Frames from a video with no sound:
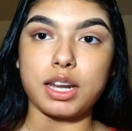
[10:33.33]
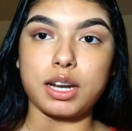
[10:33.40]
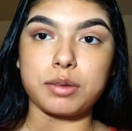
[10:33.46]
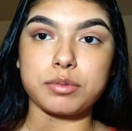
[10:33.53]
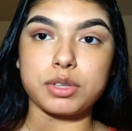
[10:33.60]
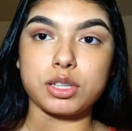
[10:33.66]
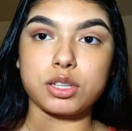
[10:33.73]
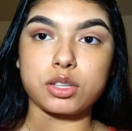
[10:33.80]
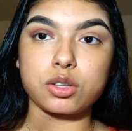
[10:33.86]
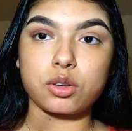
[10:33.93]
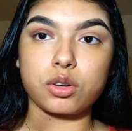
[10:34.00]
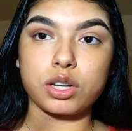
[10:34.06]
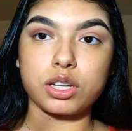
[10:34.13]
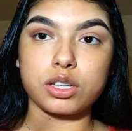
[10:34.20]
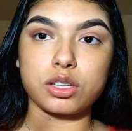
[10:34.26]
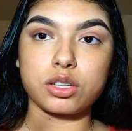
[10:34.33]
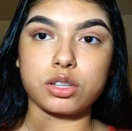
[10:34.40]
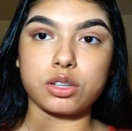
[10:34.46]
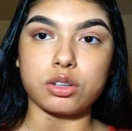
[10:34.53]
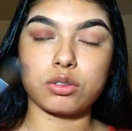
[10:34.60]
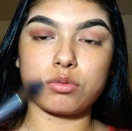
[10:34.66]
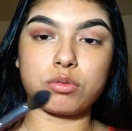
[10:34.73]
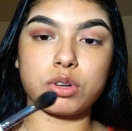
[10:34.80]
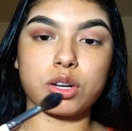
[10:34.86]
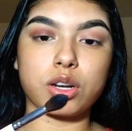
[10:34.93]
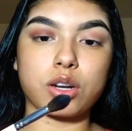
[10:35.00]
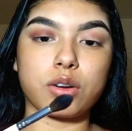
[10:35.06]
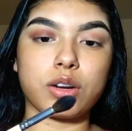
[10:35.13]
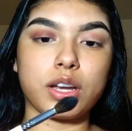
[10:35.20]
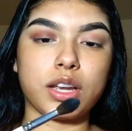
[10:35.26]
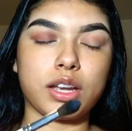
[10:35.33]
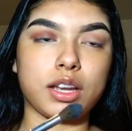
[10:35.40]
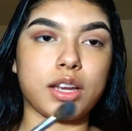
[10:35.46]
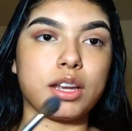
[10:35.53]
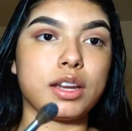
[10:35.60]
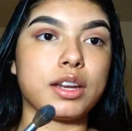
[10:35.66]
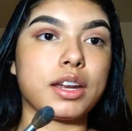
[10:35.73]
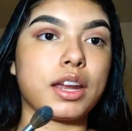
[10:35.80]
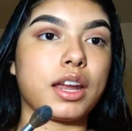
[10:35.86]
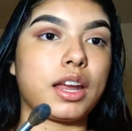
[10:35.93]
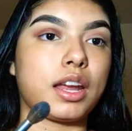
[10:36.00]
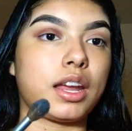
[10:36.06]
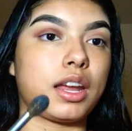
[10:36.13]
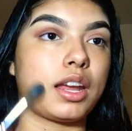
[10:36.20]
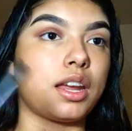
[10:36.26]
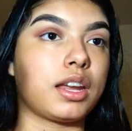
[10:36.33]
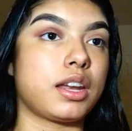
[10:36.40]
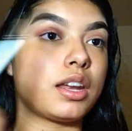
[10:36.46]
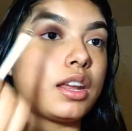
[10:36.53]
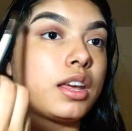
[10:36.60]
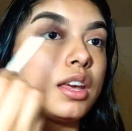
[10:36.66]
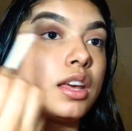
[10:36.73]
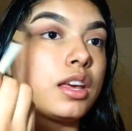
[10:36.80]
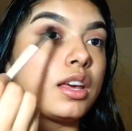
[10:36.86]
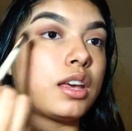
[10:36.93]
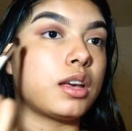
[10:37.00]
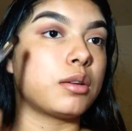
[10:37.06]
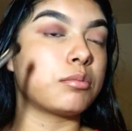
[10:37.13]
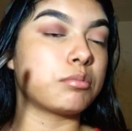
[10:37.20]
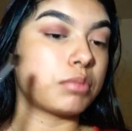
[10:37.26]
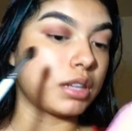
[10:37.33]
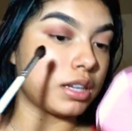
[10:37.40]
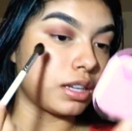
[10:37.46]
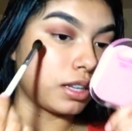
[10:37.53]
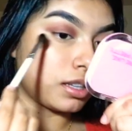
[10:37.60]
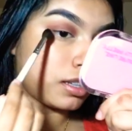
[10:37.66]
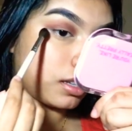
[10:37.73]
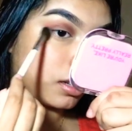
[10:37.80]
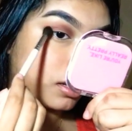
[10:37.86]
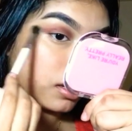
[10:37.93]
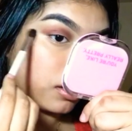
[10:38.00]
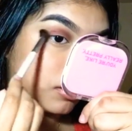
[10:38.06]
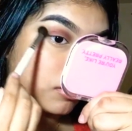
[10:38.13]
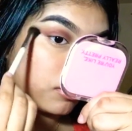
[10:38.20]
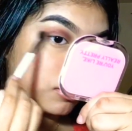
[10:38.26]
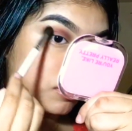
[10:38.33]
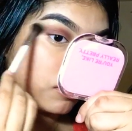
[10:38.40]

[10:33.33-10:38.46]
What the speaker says: And I'm just going to go ahead and blend this all out.